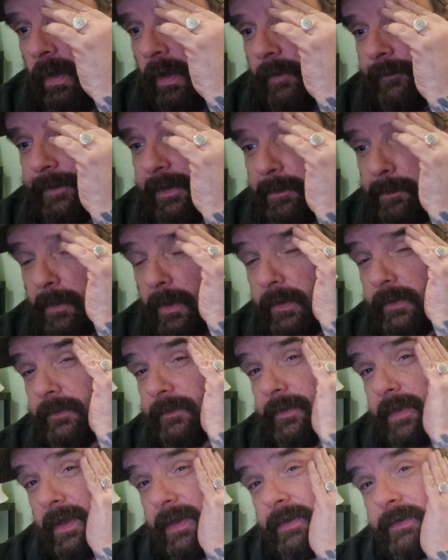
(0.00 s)
I think
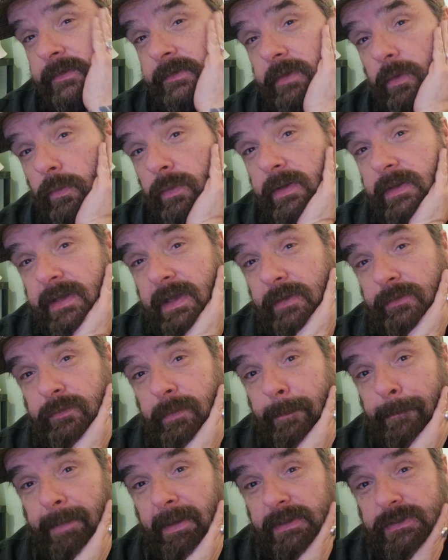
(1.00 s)
most of that is solely down
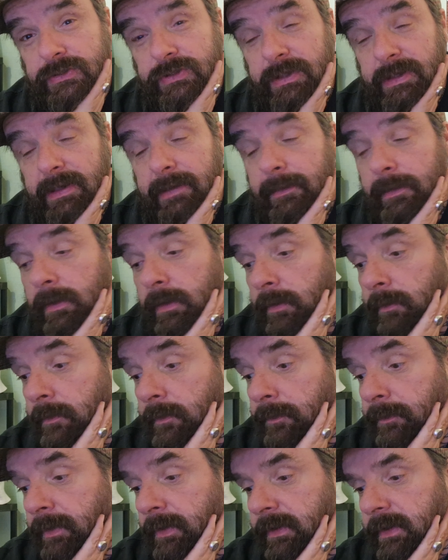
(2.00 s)
to budget.
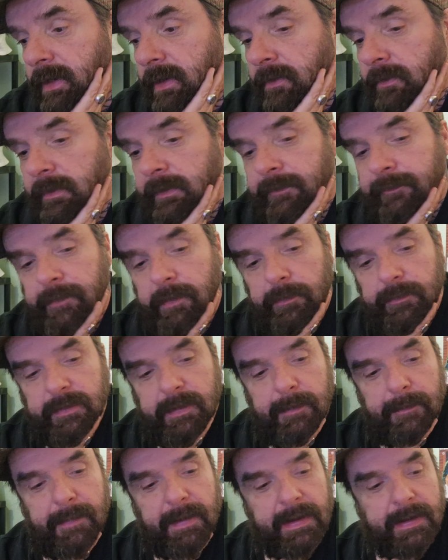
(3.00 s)
Um, but yeah, it was
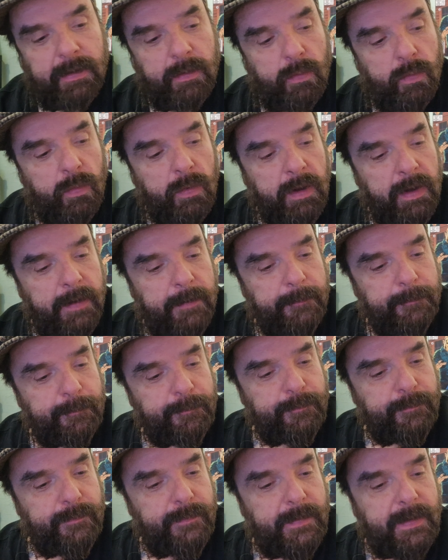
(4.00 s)
filmed in black and white.
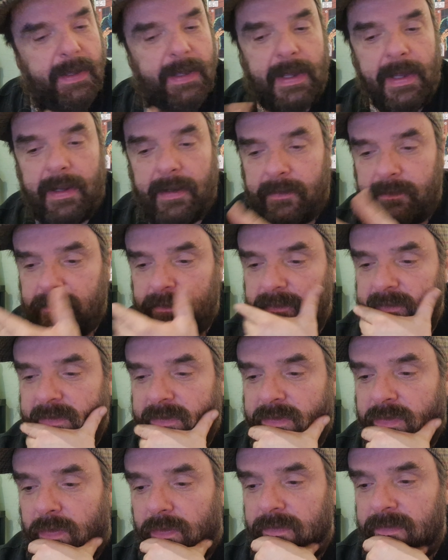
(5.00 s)
And
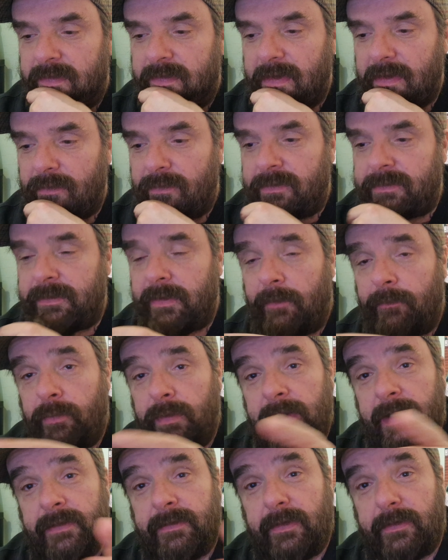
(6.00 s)
the Godzilla itself,
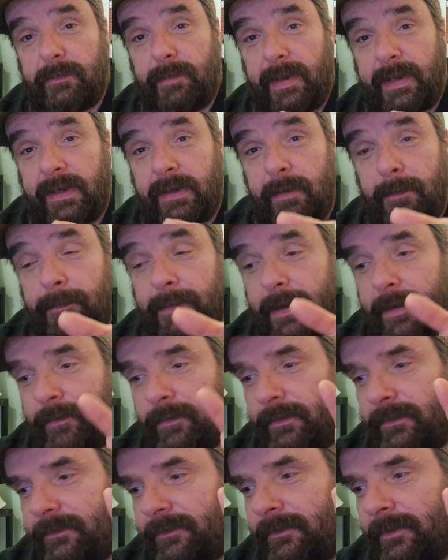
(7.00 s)
when he does make an
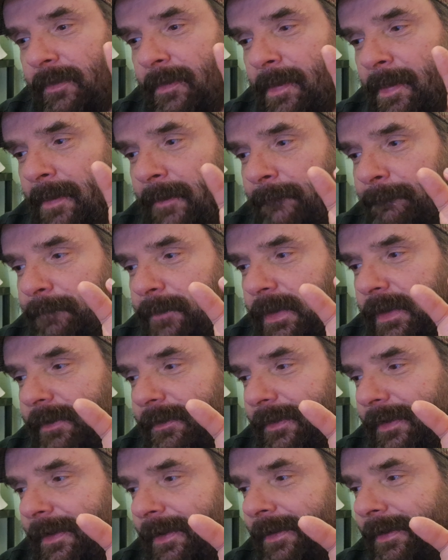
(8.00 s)
appearance,
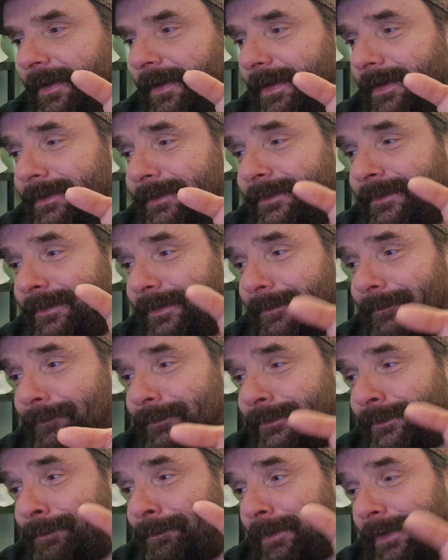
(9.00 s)
it, in
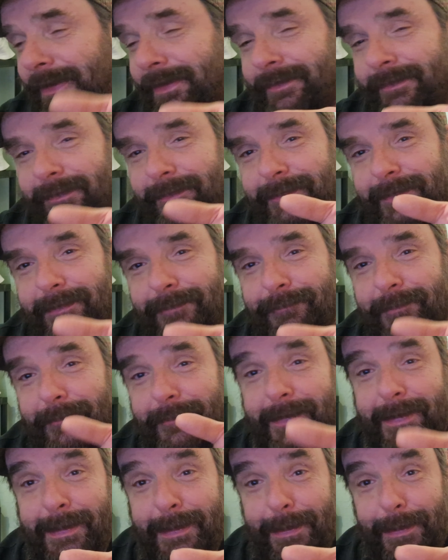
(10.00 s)
some places he's
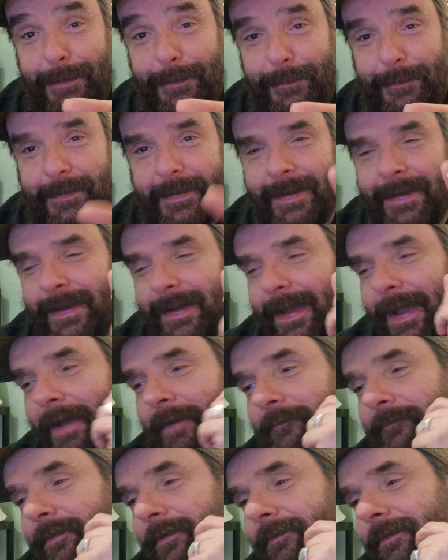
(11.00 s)
very cute
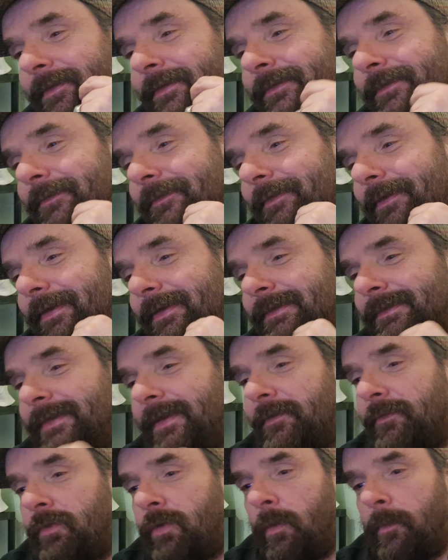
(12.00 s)
and very sort of like
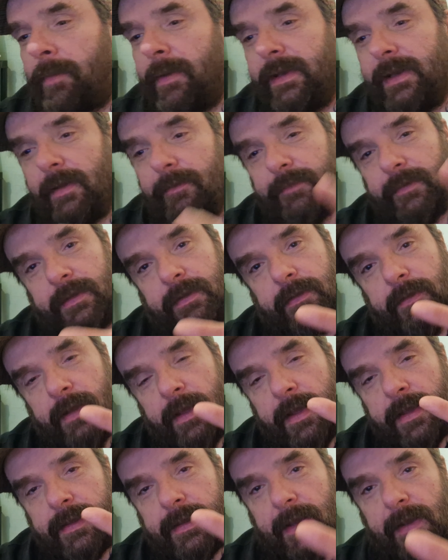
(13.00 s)
hysterical, but in other
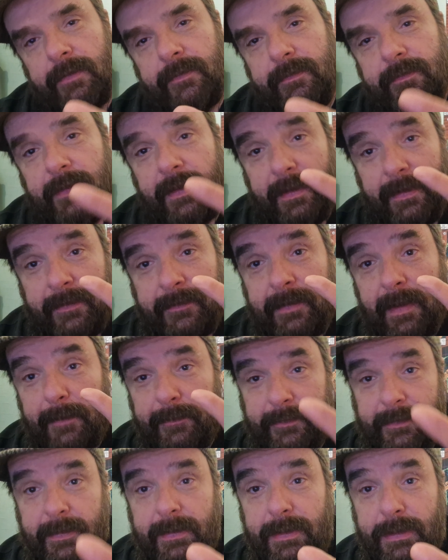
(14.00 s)
cases he's
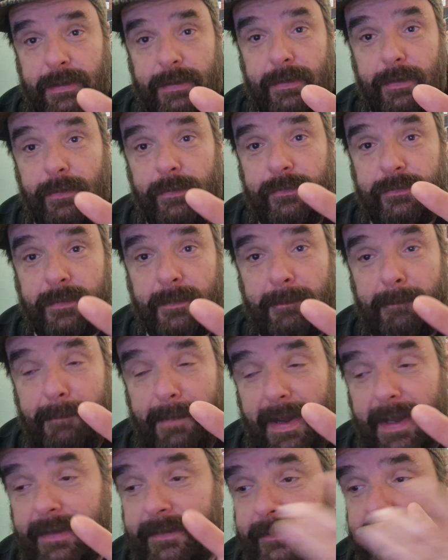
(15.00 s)
absolutely huge and
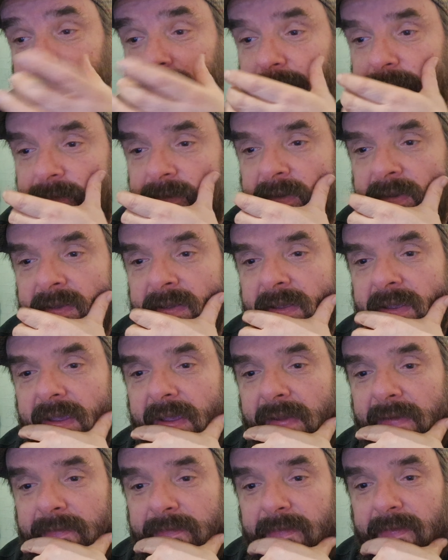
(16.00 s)
massive
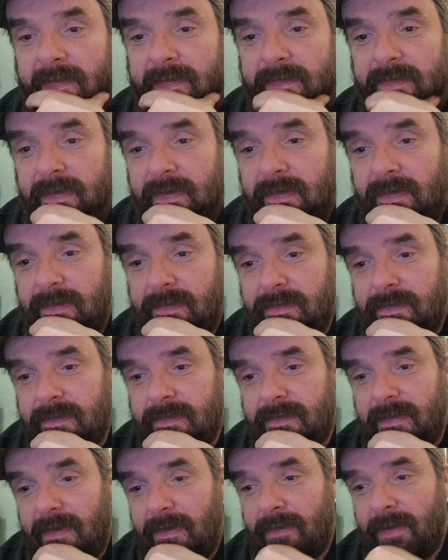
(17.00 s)
and and you could
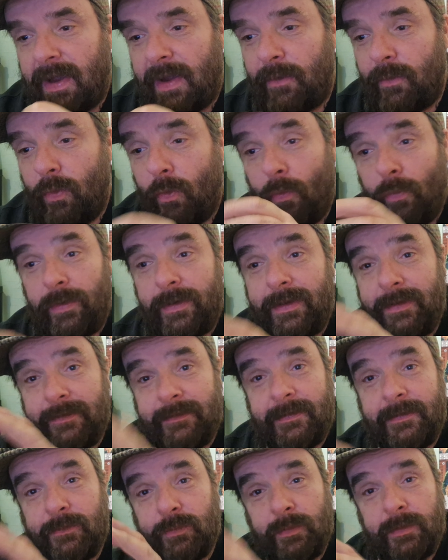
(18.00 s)
see how
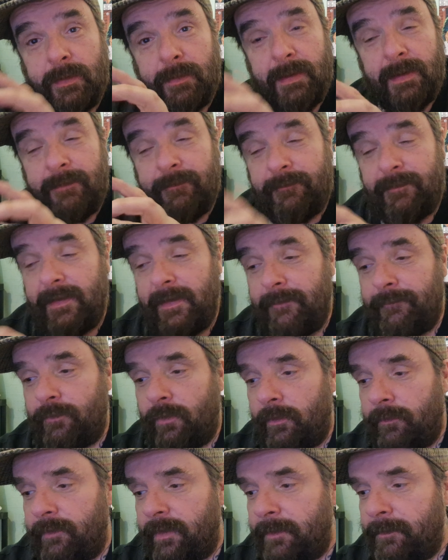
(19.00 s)
audiences would have been
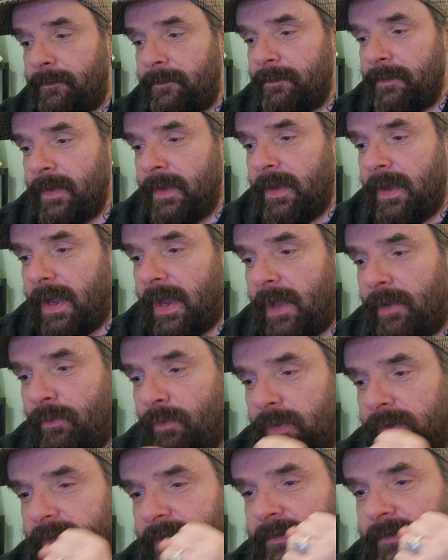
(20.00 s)
fearful of him
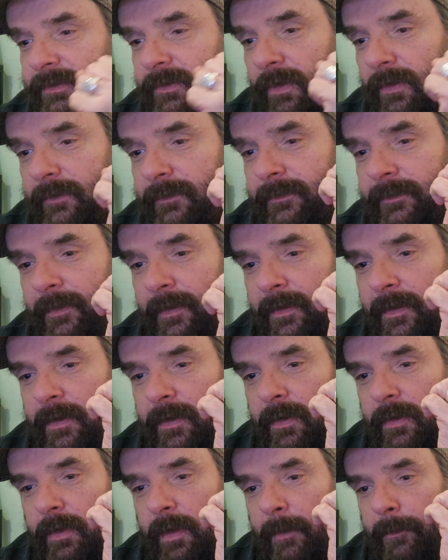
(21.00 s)
and when he starts
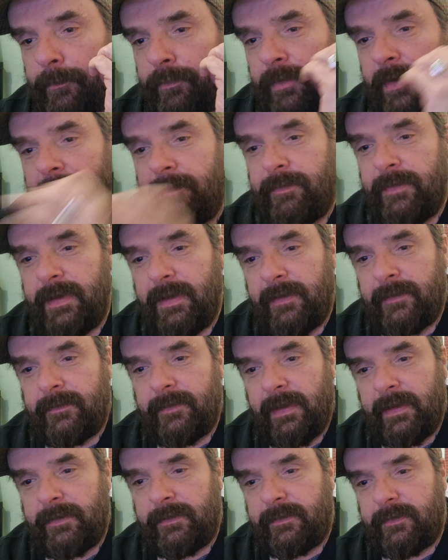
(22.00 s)
uh, breathing
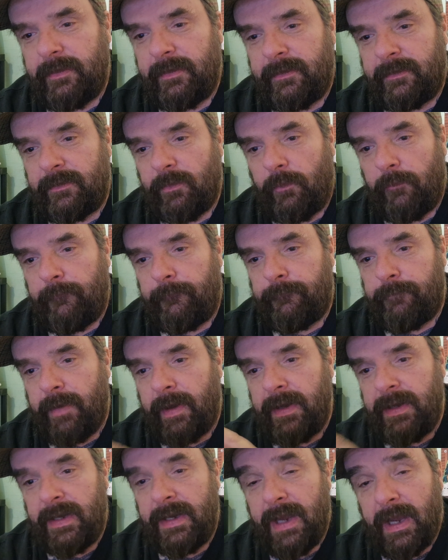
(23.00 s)
his, his, his sort of
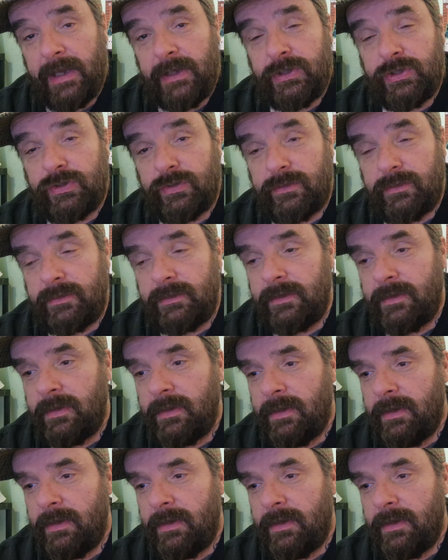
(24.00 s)
radiation